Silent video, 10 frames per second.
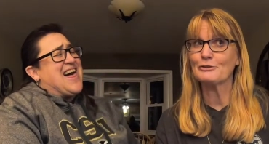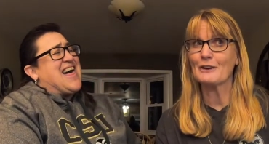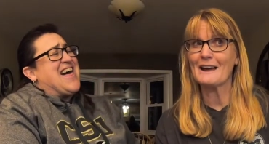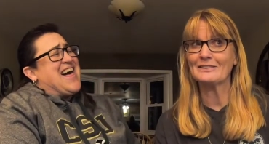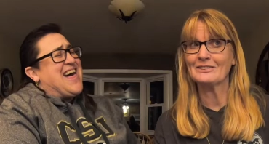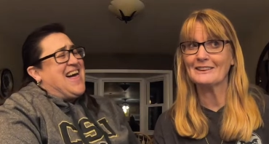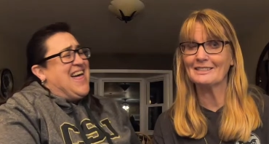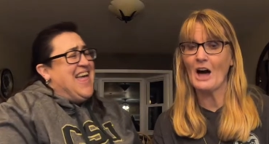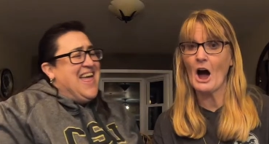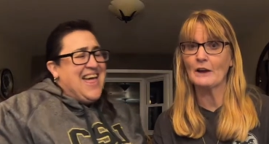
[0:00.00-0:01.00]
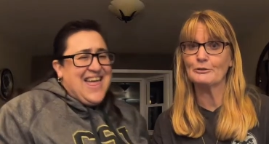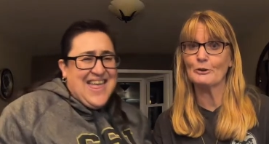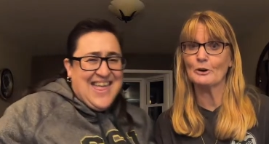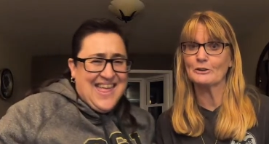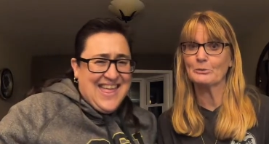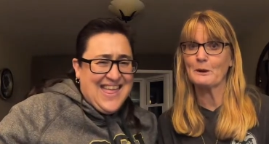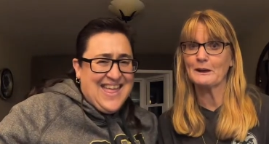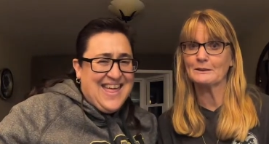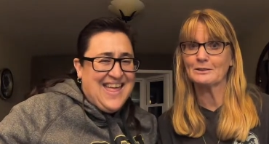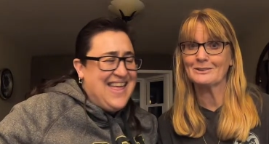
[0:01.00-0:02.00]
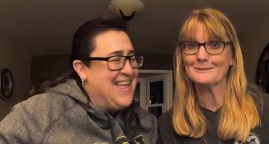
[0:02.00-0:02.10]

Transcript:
Speaker 1: friends in law enforcement